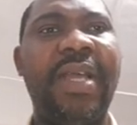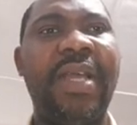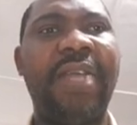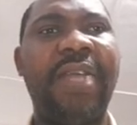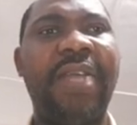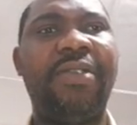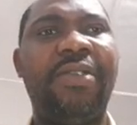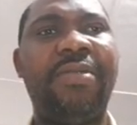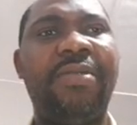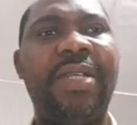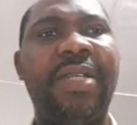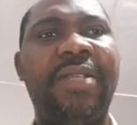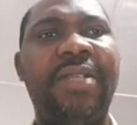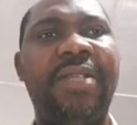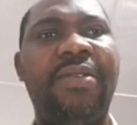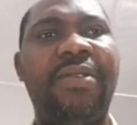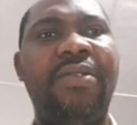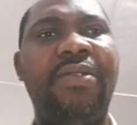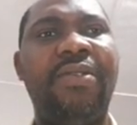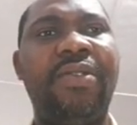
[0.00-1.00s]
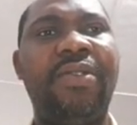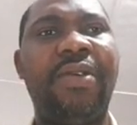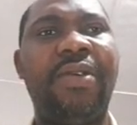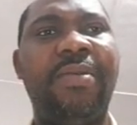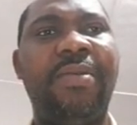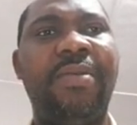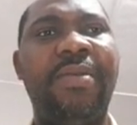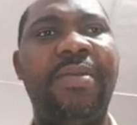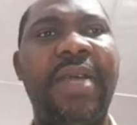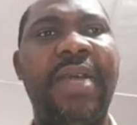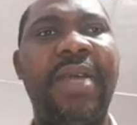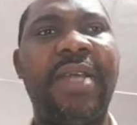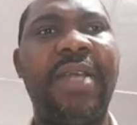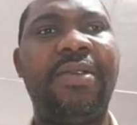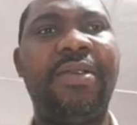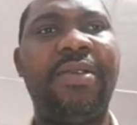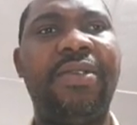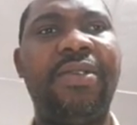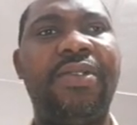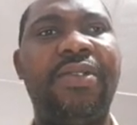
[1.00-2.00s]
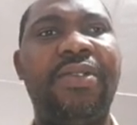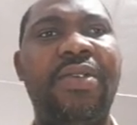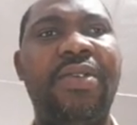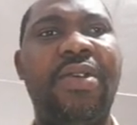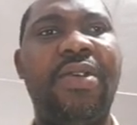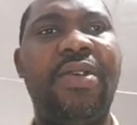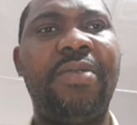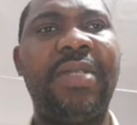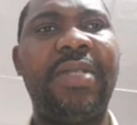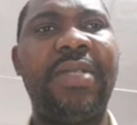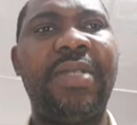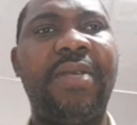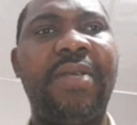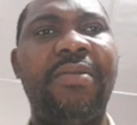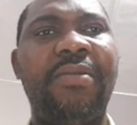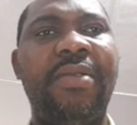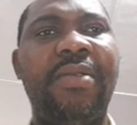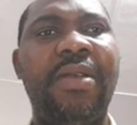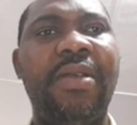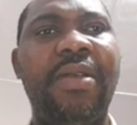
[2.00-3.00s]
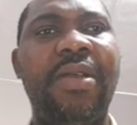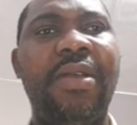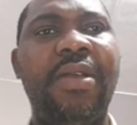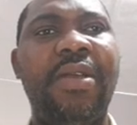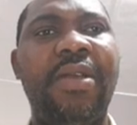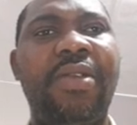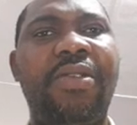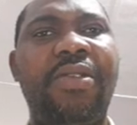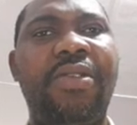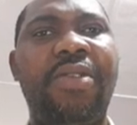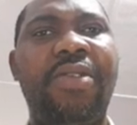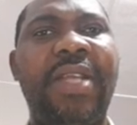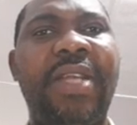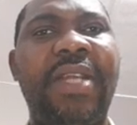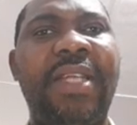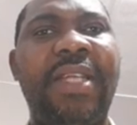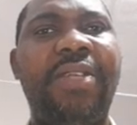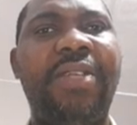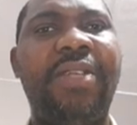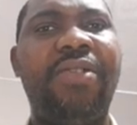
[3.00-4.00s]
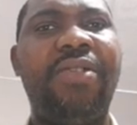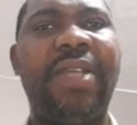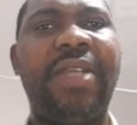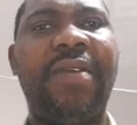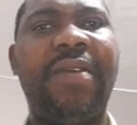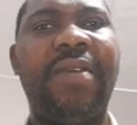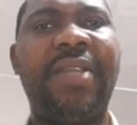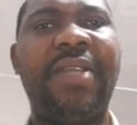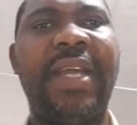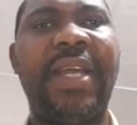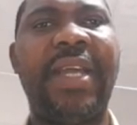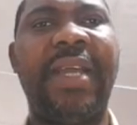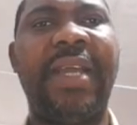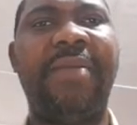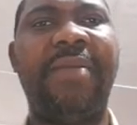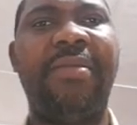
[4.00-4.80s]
object goes up and also comes down, know that the total time,